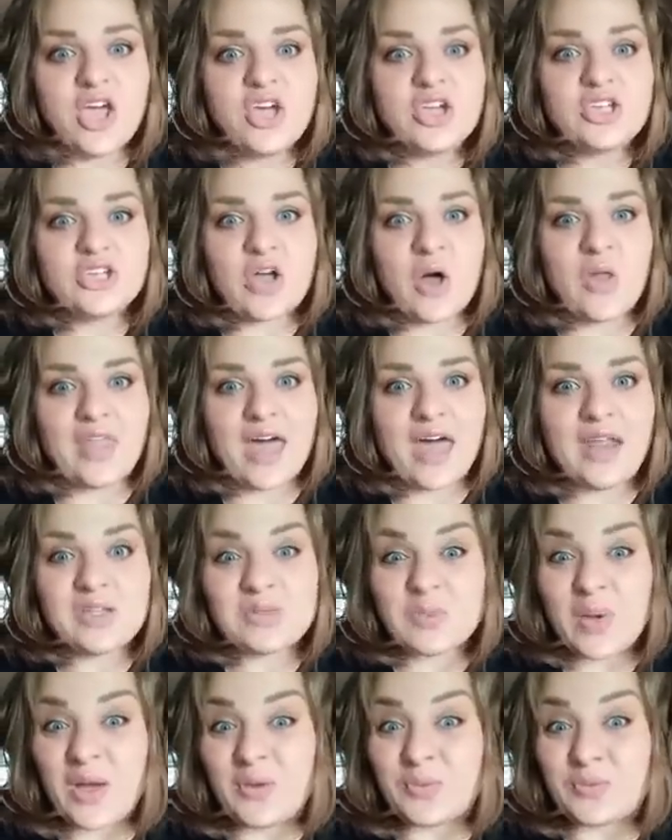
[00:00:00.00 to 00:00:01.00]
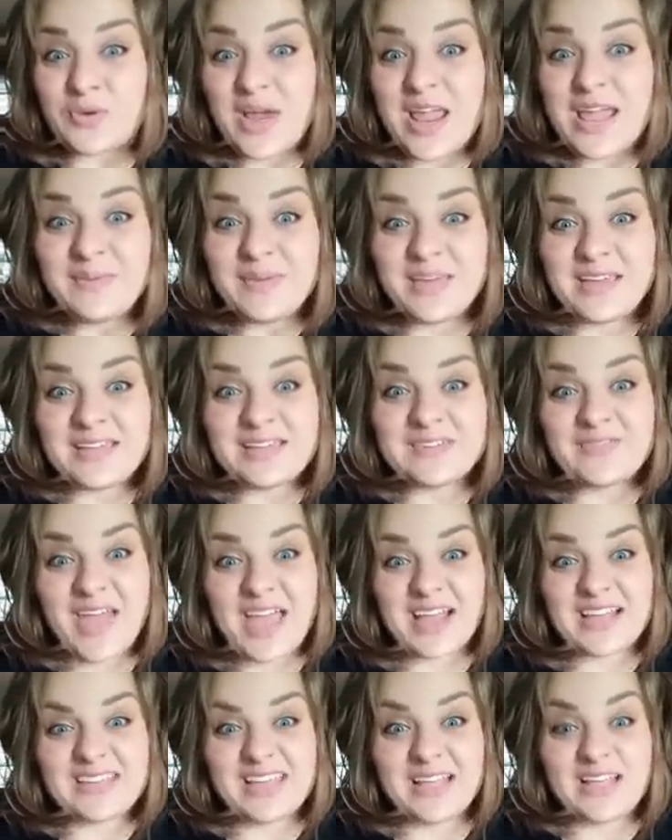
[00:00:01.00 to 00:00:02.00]
So that is why rabies
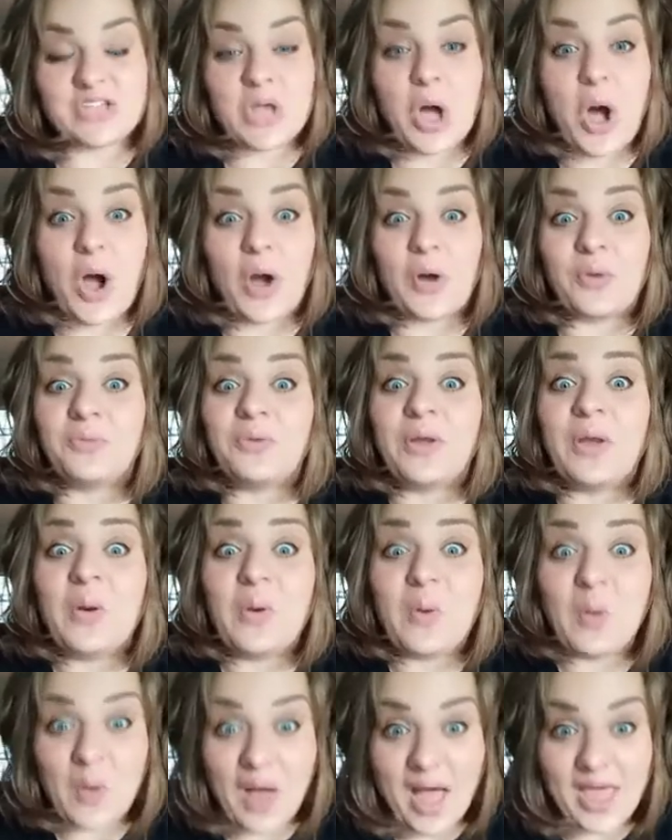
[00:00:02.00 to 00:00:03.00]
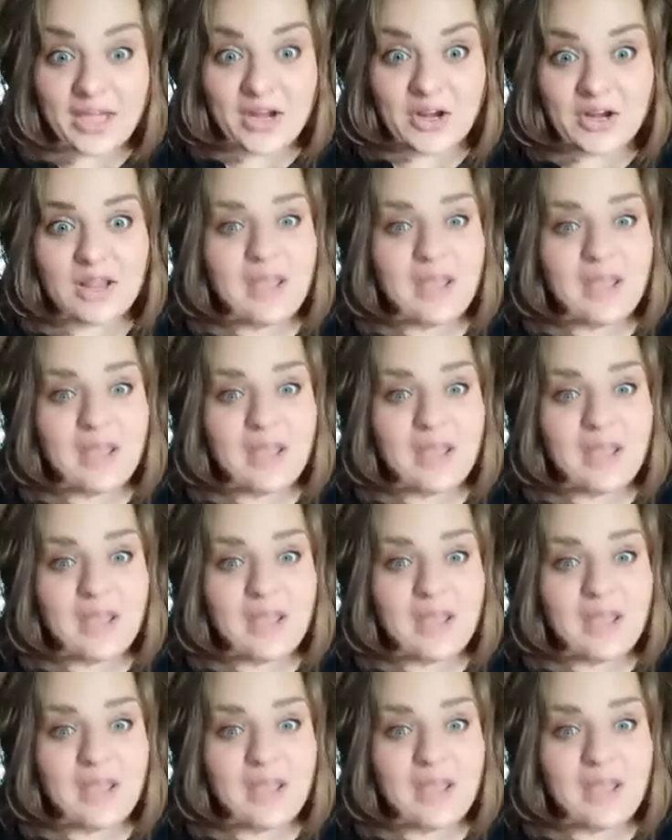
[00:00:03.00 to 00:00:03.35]
vaccines are required,